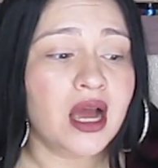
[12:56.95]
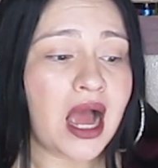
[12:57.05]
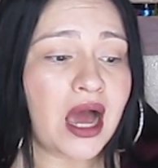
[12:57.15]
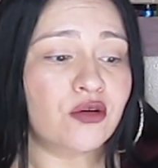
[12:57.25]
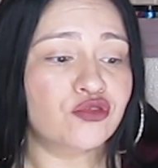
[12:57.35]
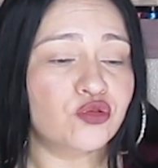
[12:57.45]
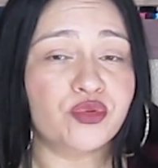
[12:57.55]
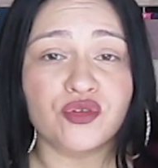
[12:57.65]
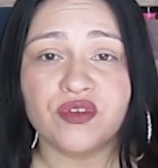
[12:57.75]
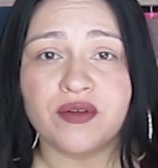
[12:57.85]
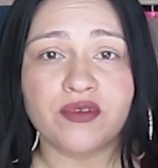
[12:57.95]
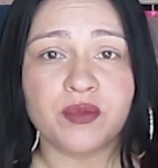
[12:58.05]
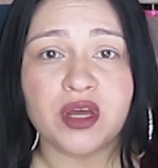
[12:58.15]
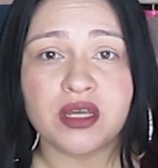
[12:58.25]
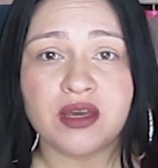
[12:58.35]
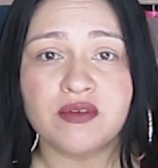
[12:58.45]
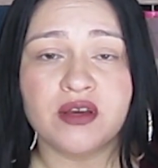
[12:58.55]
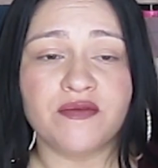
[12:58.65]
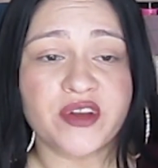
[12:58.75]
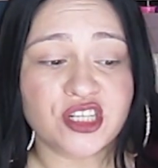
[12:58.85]
how to prevent from giving
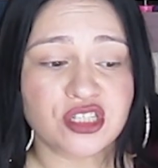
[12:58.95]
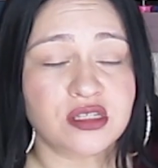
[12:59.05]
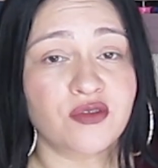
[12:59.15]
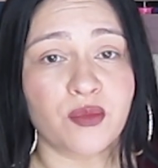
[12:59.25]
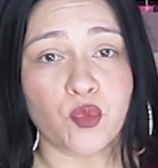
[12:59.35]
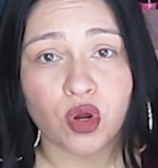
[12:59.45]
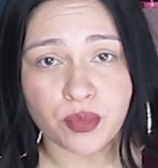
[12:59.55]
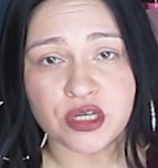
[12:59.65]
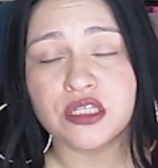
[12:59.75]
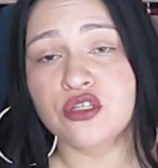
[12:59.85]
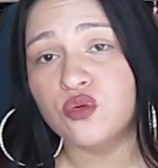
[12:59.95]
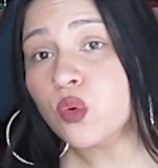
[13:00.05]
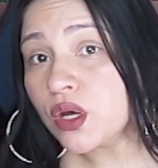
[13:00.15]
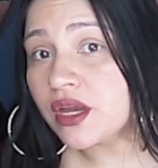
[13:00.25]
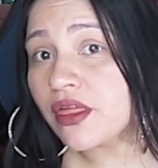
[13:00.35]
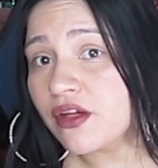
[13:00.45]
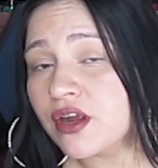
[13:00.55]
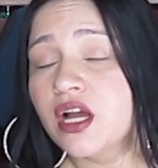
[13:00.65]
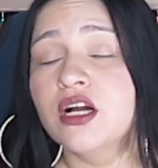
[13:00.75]
infections from one person to another.